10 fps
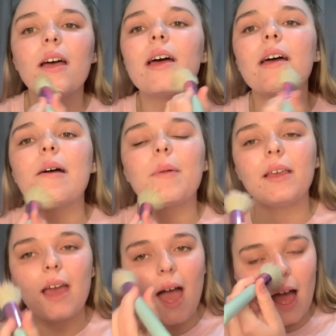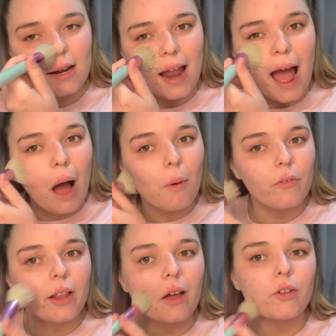Yeah, and now I
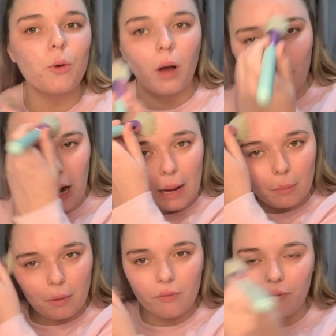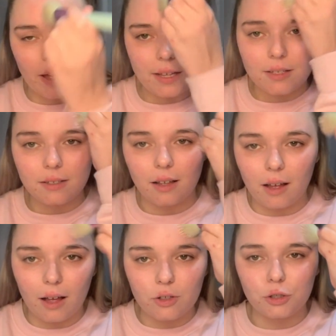feel like if I don't wear primer on my face,
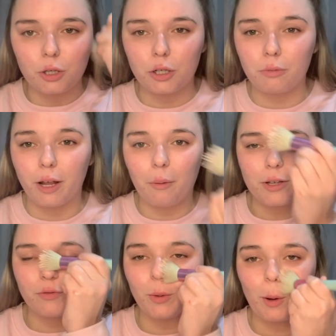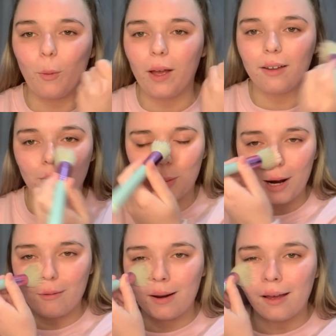I don't know, I just feel a bit weird not
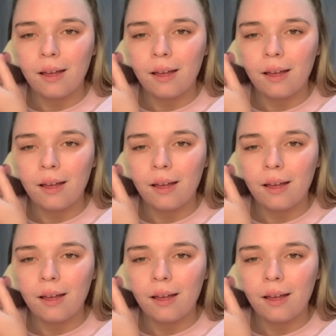wearing it.